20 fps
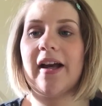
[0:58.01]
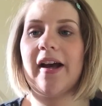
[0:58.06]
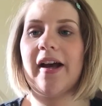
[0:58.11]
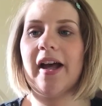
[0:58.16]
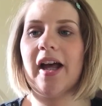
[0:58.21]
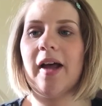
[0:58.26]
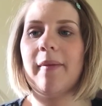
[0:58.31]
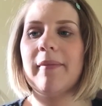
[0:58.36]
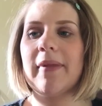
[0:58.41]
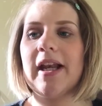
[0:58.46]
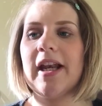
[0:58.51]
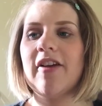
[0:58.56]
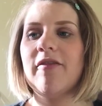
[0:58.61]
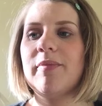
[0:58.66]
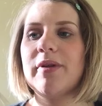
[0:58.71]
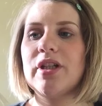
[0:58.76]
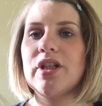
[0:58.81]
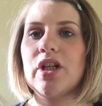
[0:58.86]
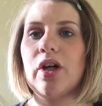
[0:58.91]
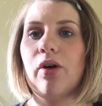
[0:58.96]
and I've
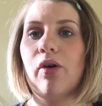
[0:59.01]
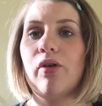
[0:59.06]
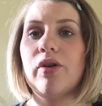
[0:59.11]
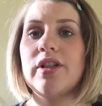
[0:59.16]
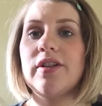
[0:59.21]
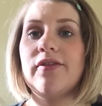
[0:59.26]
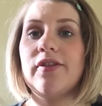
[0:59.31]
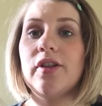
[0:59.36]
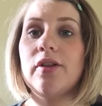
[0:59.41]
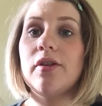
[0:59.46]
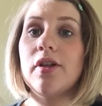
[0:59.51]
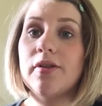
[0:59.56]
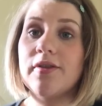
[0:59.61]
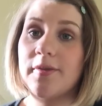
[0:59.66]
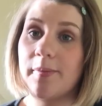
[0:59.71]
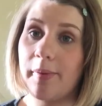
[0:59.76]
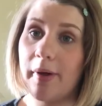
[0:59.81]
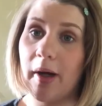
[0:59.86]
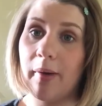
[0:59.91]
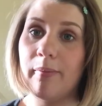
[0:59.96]
been told if you use
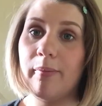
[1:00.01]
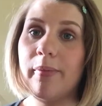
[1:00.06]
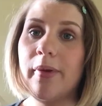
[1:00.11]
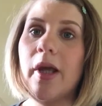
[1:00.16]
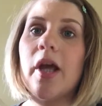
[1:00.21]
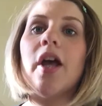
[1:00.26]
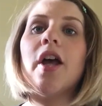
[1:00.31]
a pump,